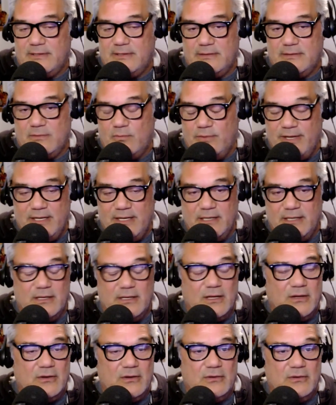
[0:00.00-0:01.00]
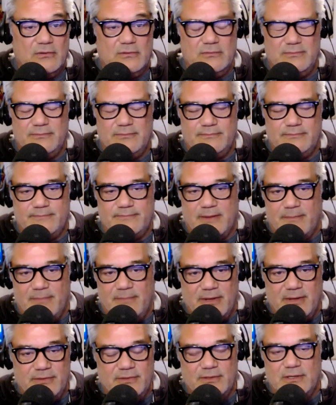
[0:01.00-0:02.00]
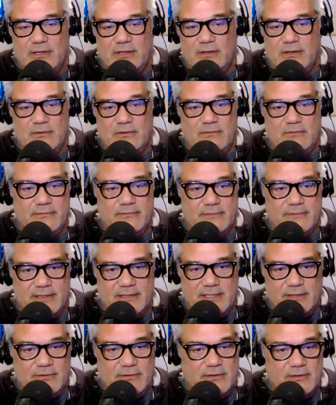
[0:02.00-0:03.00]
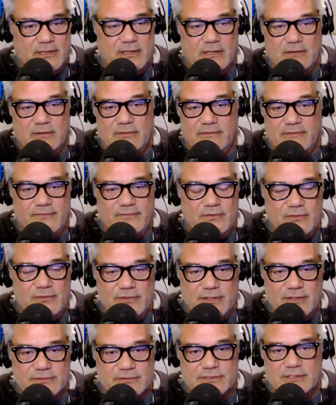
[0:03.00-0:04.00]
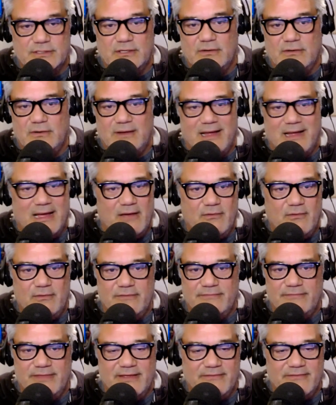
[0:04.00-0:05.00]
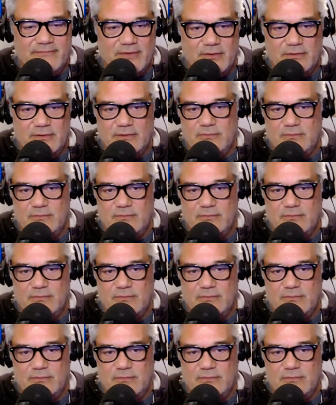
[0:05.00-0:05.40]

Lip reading: a week ago, a month ago, a year ago, a few years ago. How have they voted?